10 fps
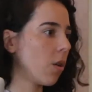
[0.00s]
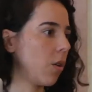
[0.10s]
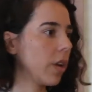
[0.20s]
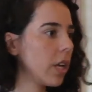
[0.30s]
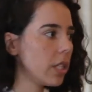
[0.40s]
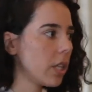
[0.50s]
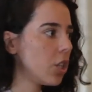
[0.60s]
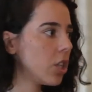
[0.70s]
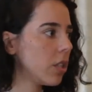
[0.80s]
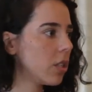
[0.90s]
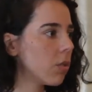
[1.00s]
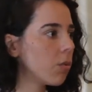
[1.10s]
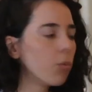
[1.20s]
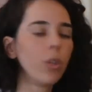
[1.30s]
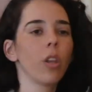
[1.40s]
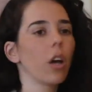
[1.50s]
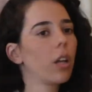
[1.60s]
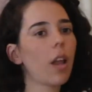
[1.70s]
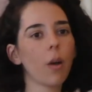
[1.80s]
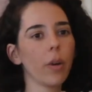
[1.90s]
organizations will not
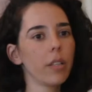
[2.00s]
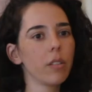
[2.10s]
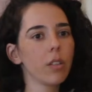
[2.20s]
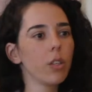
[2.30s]
allow it.